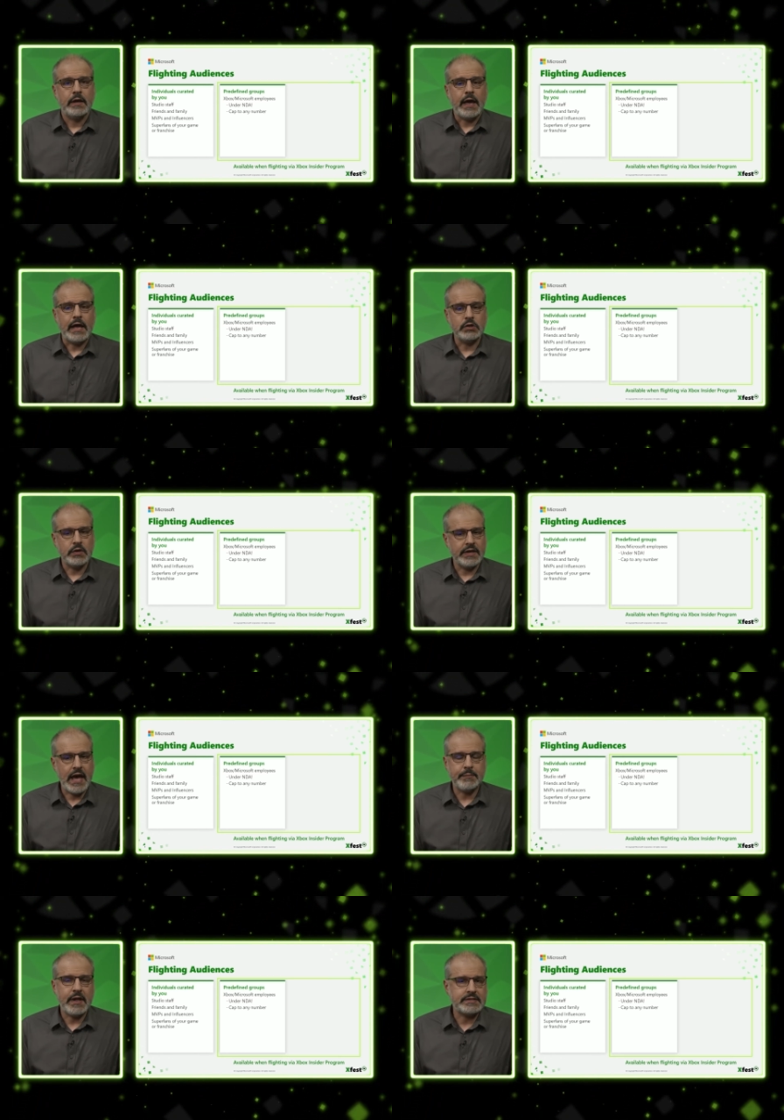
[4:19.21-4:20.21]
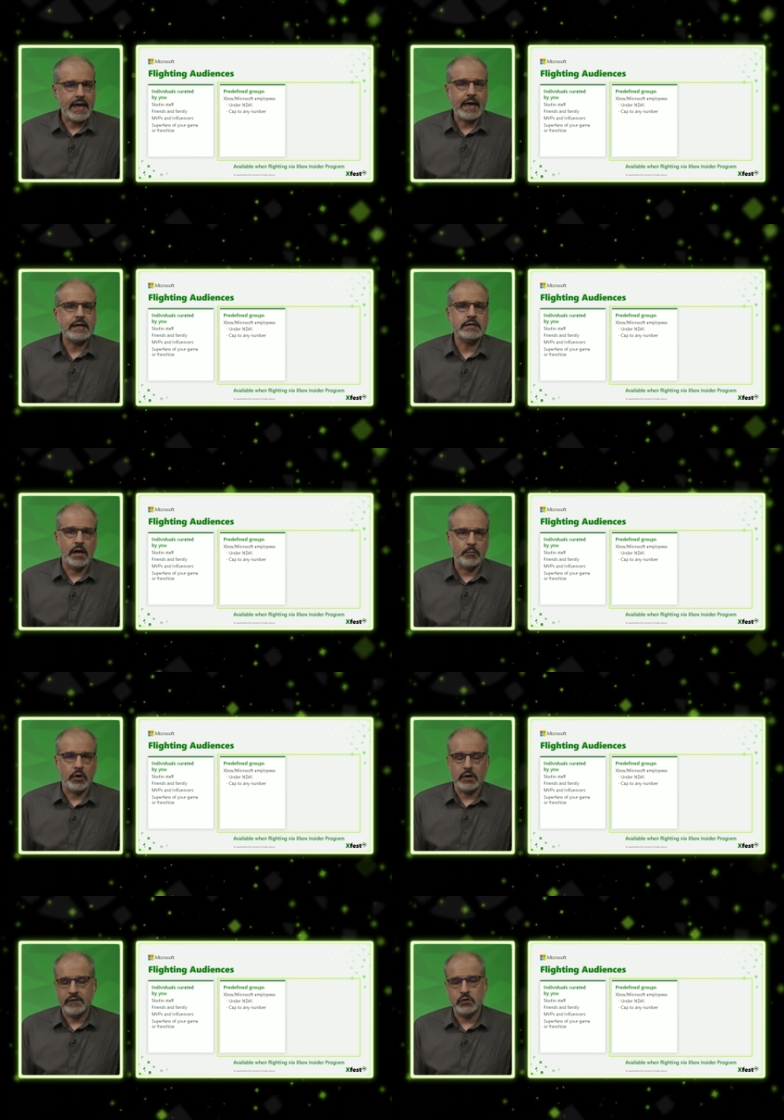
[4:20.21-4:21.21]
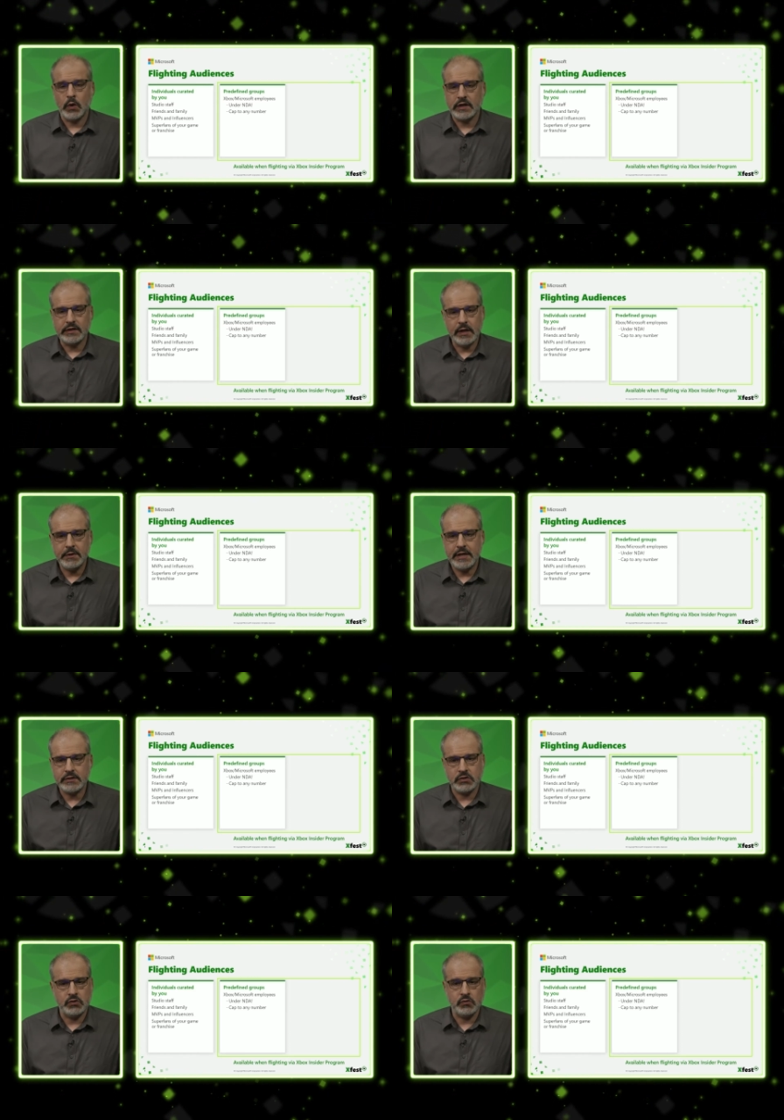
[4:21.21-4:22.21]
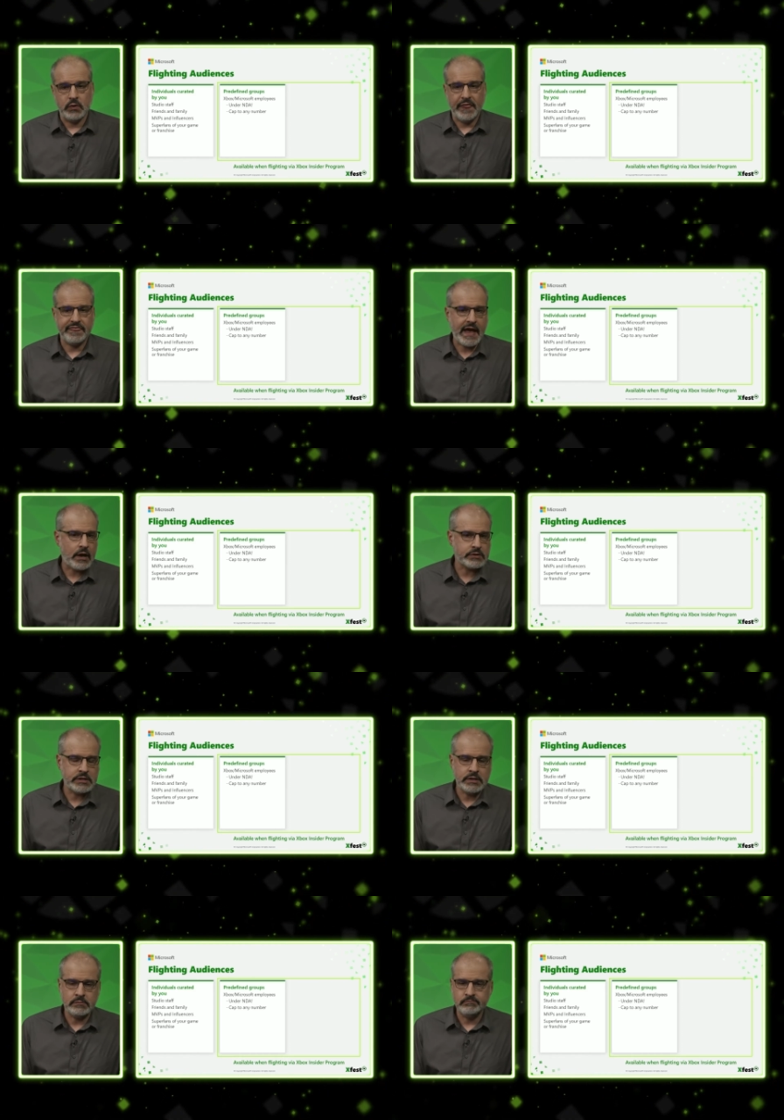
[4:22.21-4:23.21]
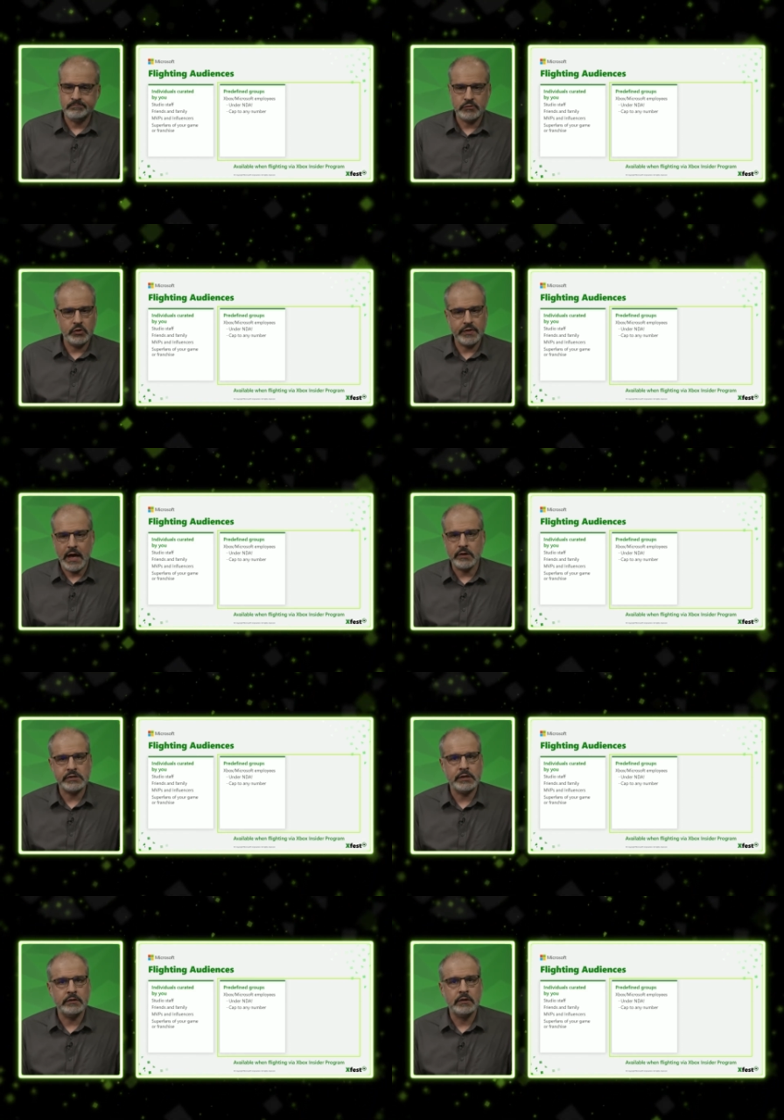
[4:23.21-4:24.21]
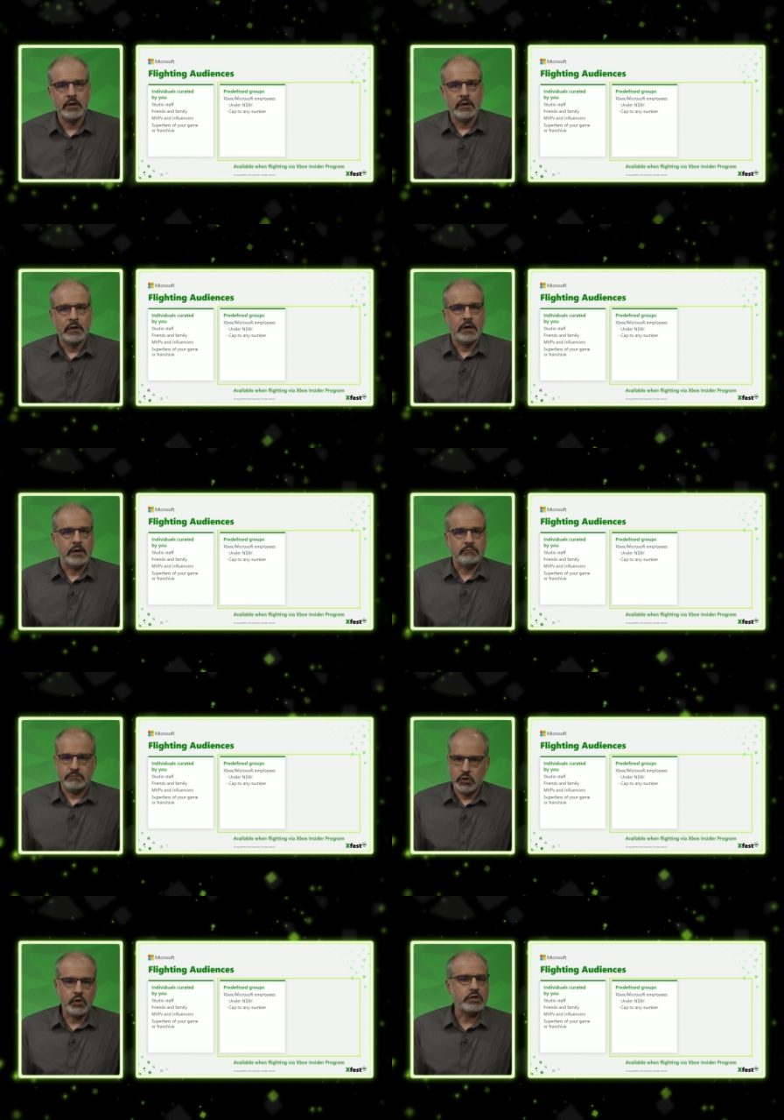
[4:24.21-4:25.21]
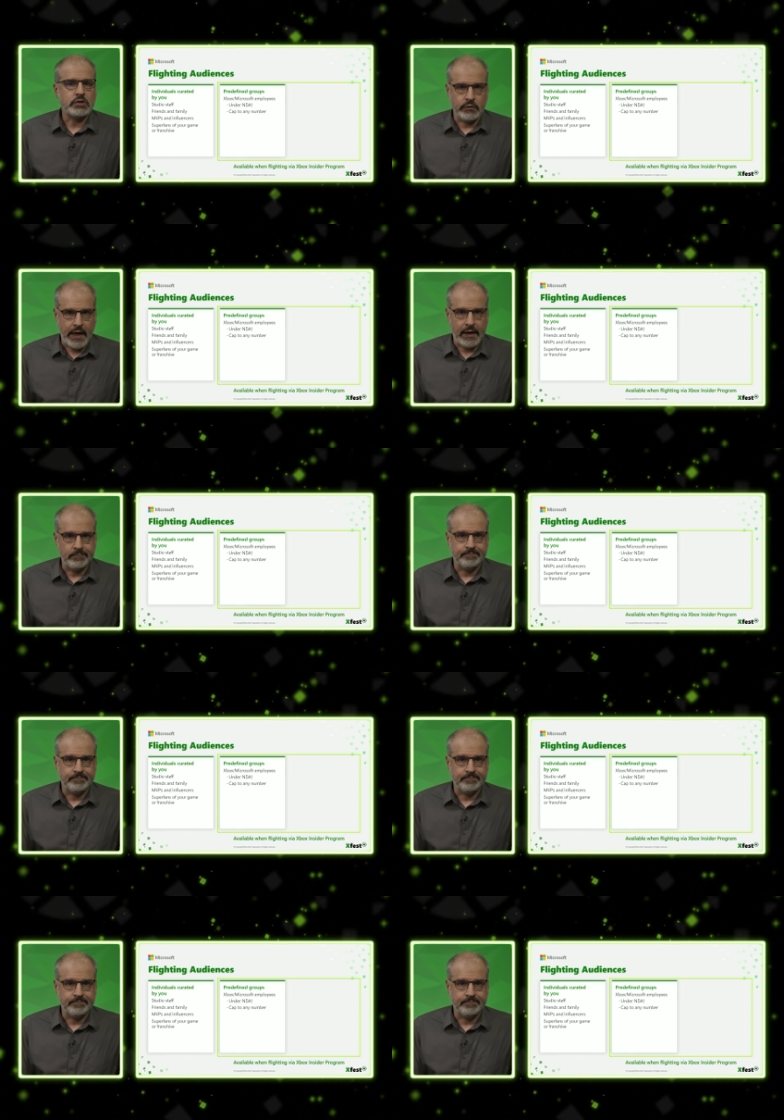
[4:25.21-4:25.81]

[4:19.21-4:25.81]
And you can cap that to any number. If you want to limit it to 1,000, 2,000, you can do that.